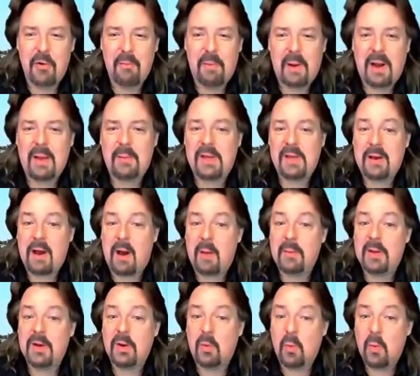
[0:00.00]
by
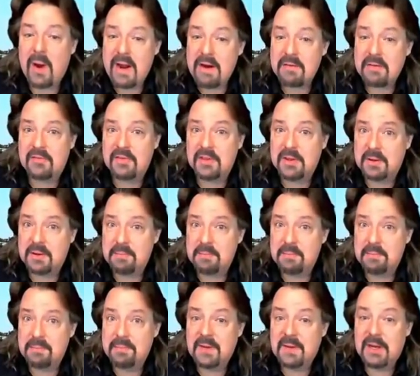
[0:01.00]
becoming aware of them,
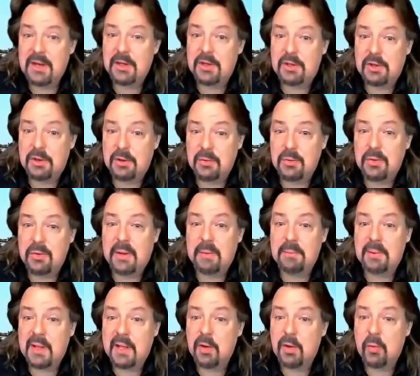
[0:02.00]
you can
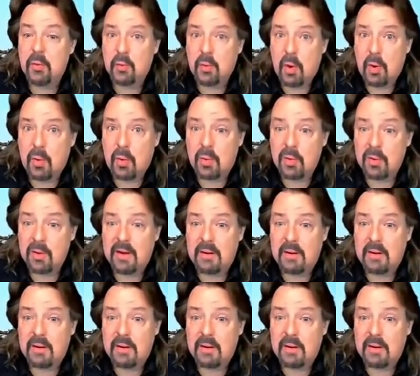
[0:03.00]
play a role